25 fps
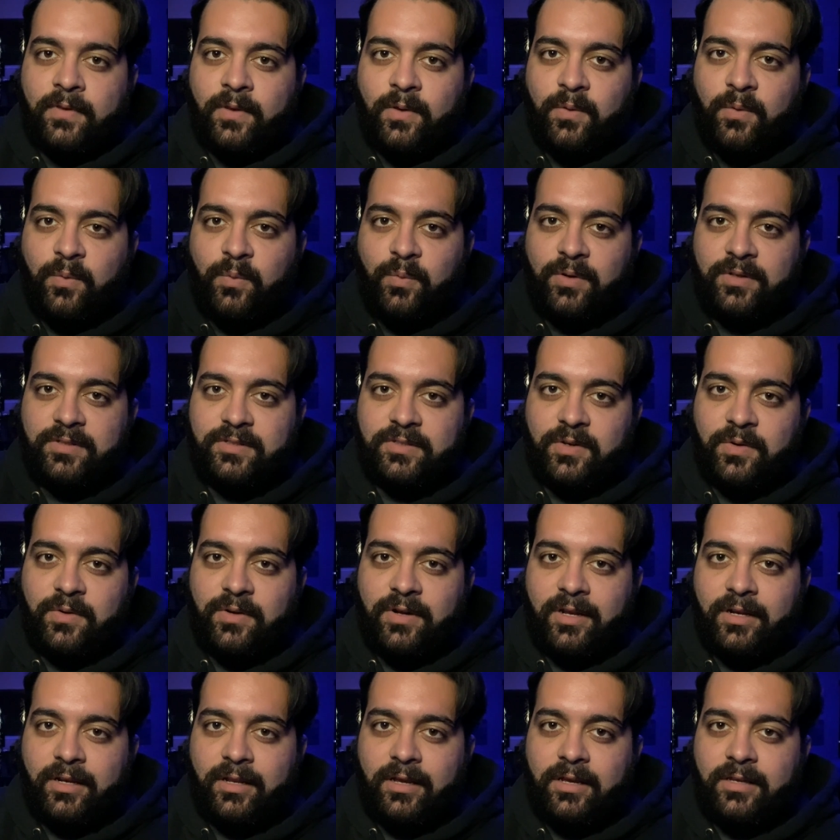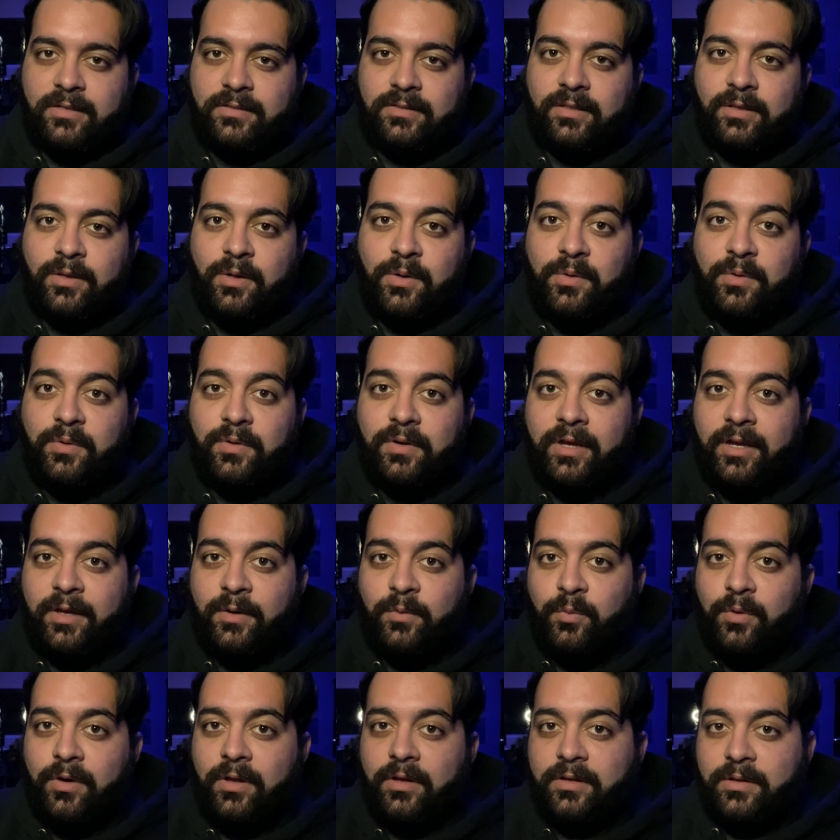What's going on, guys? Hello
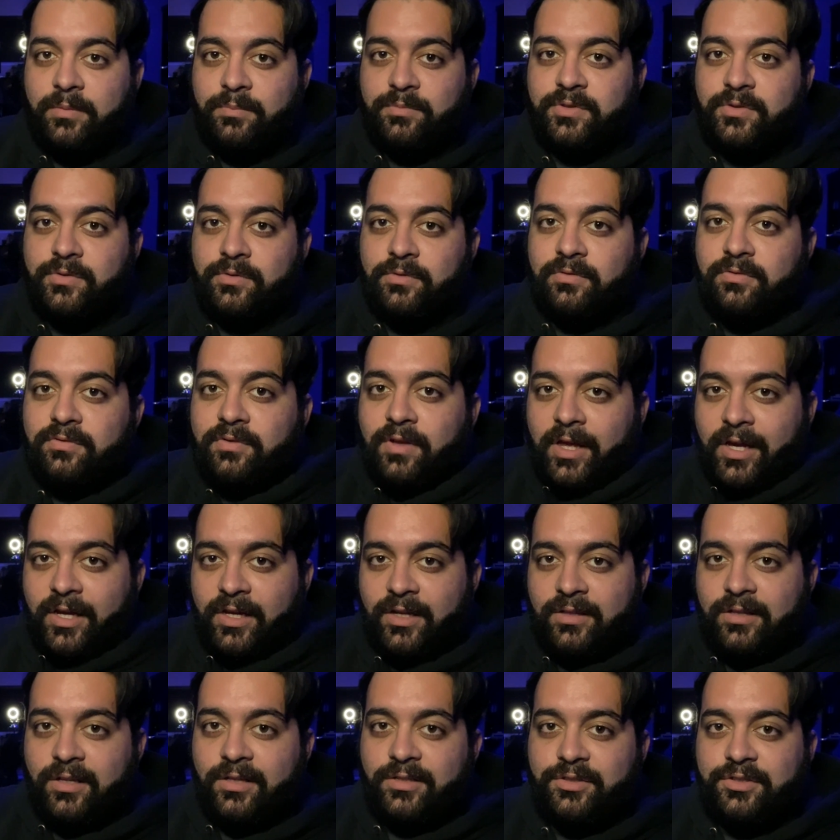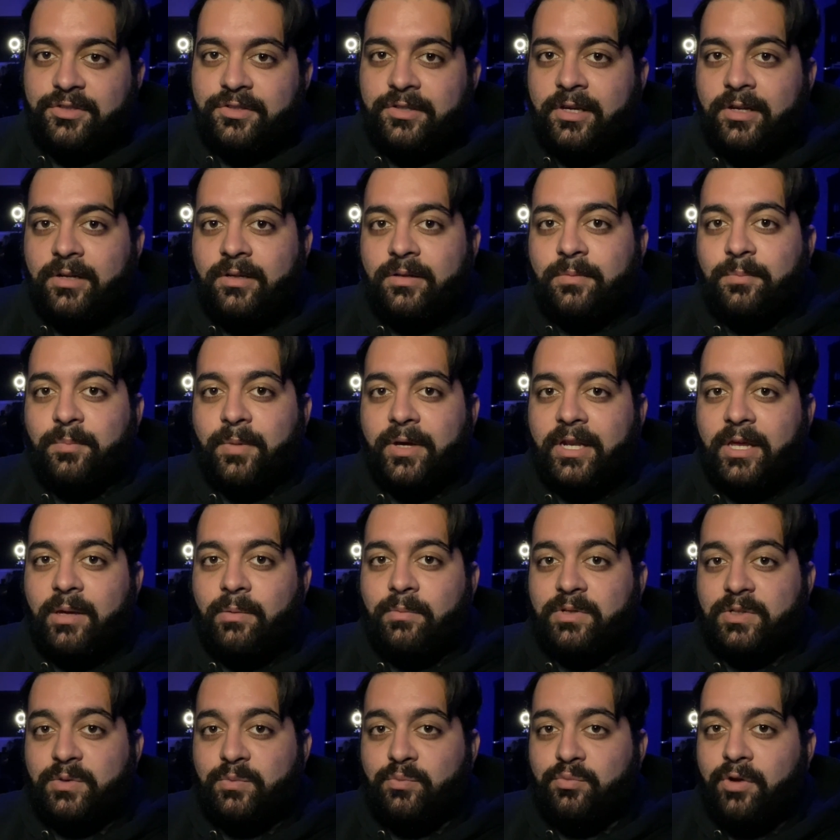and welcome to the Flying Clutch channel. My
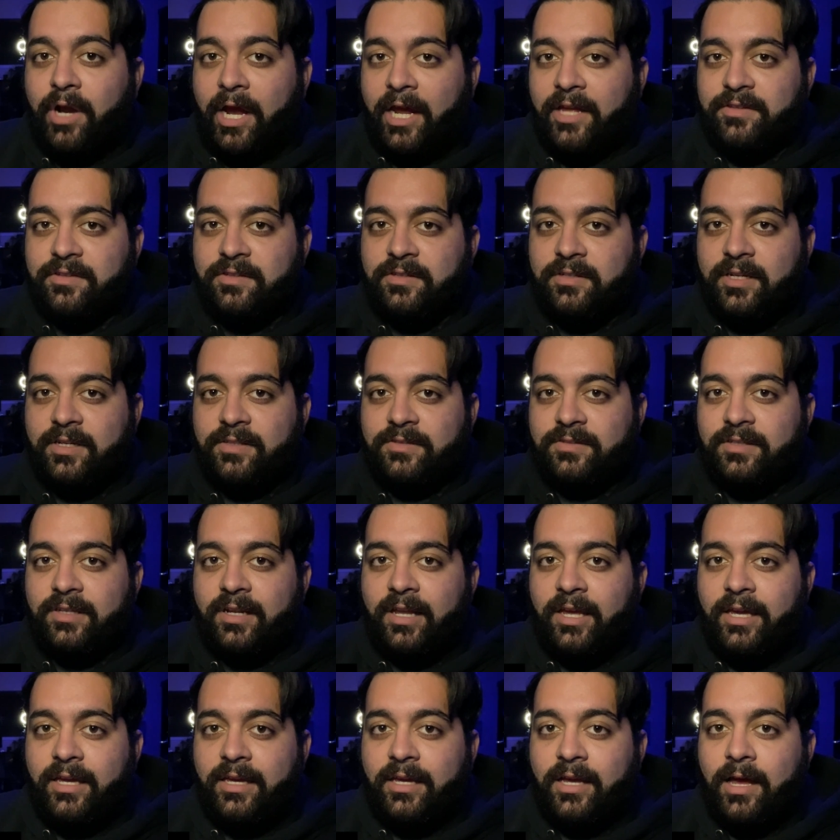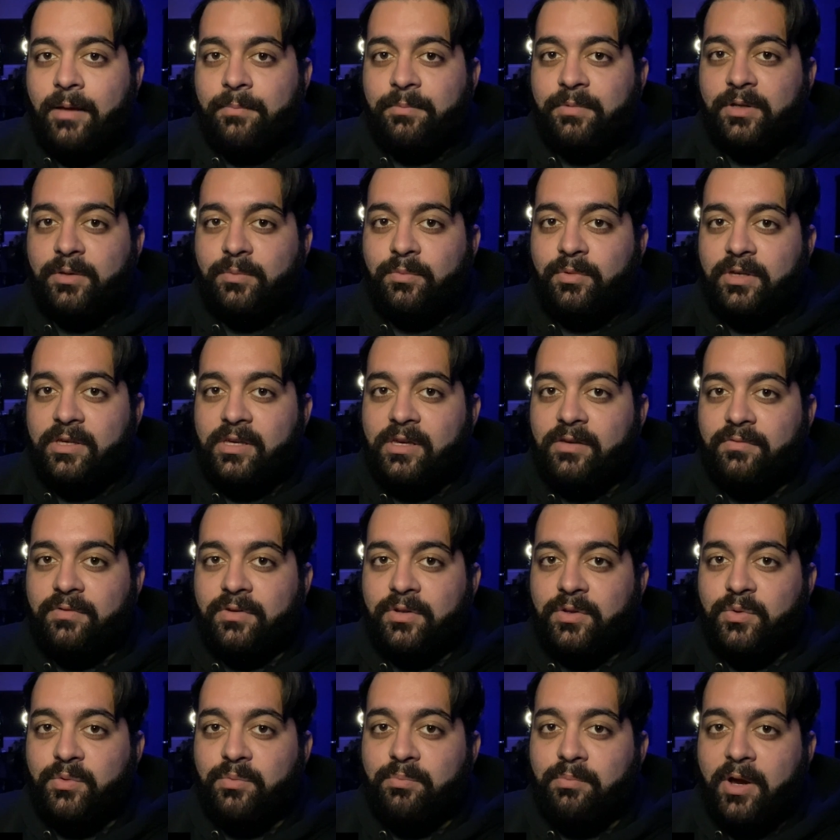name is Brandon and today I'm going to be giving
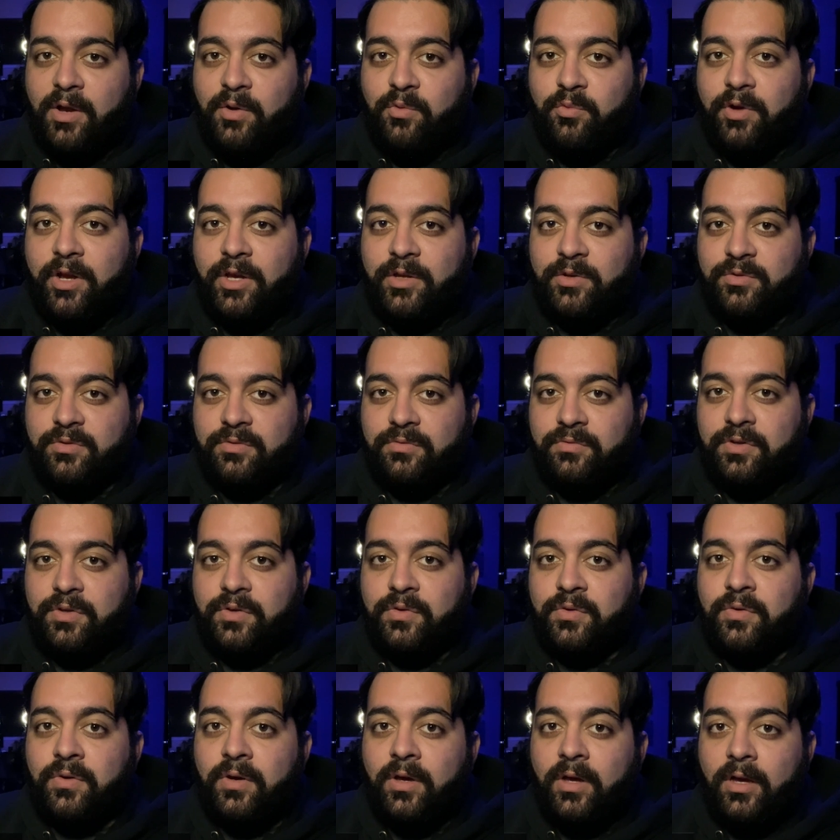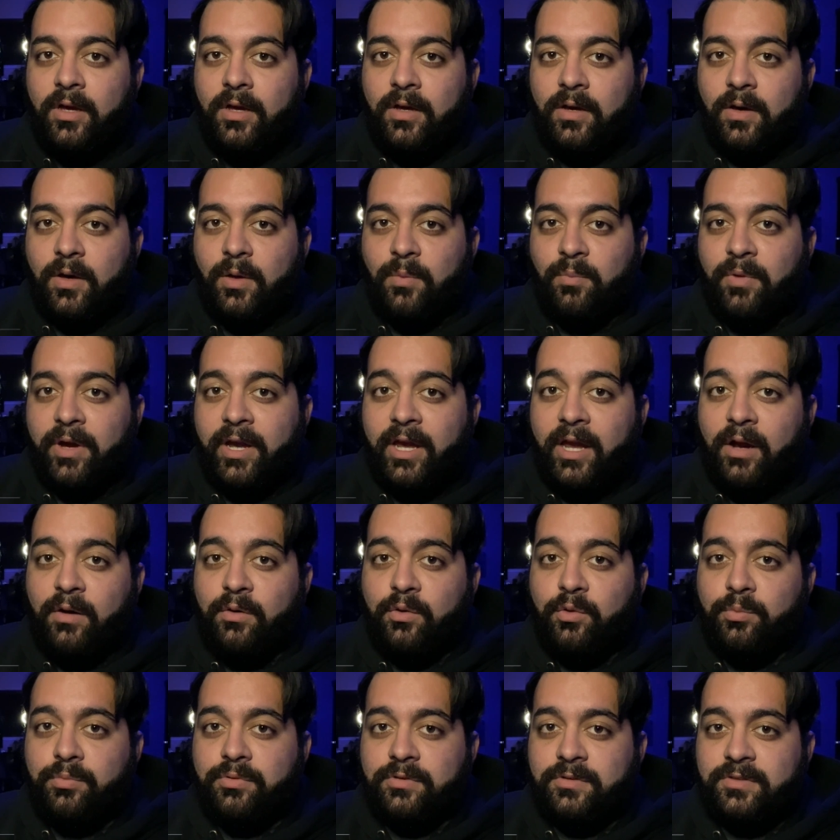you my range review on my
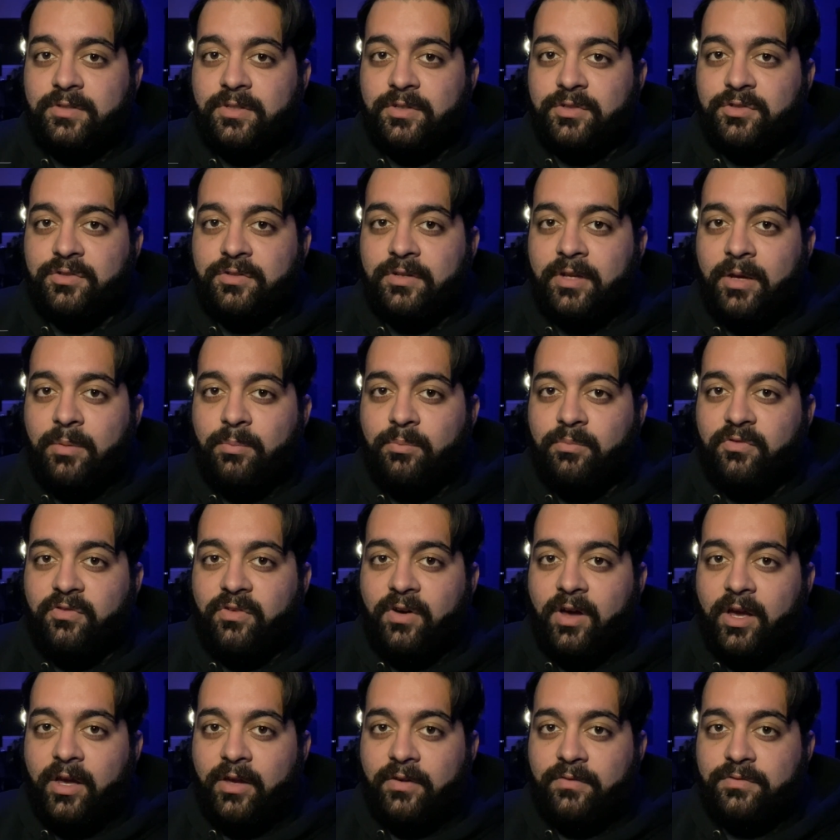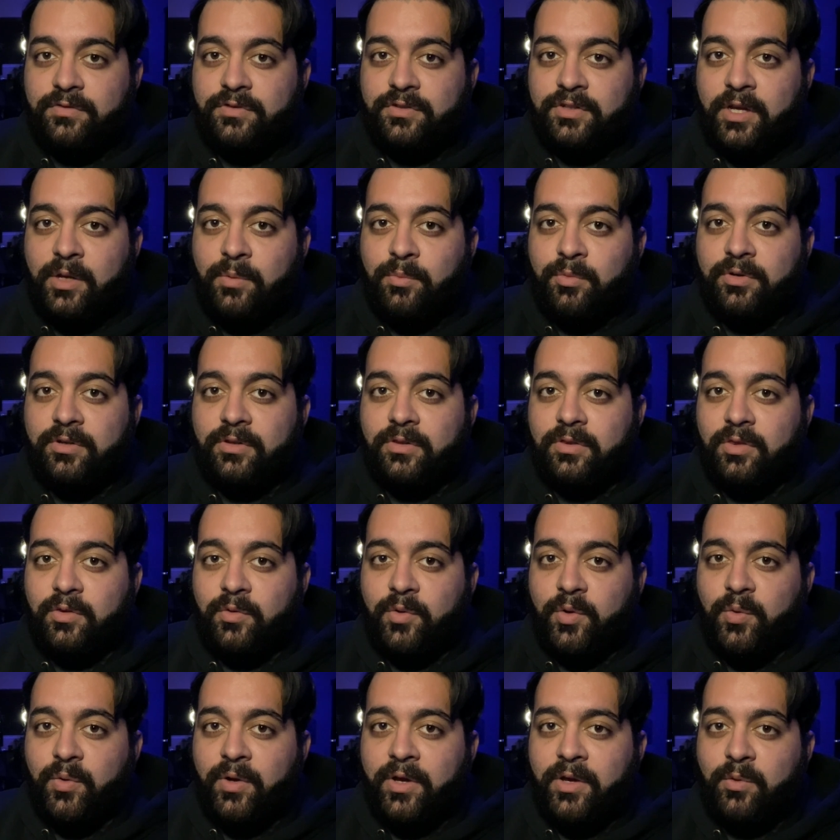Aero Precision M5 chambered in
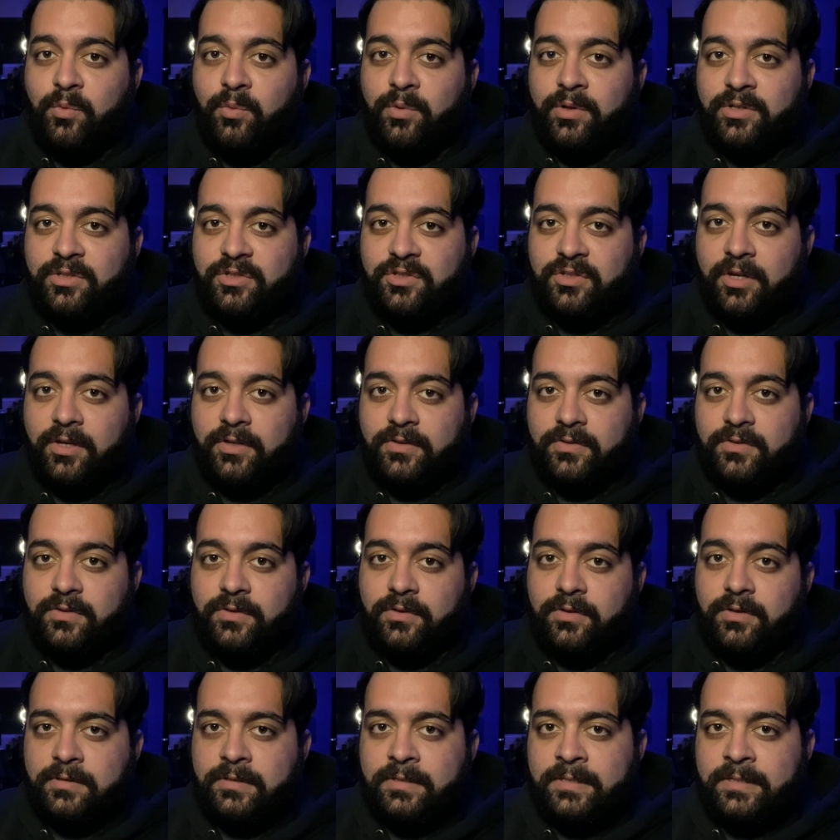.308 Winchester.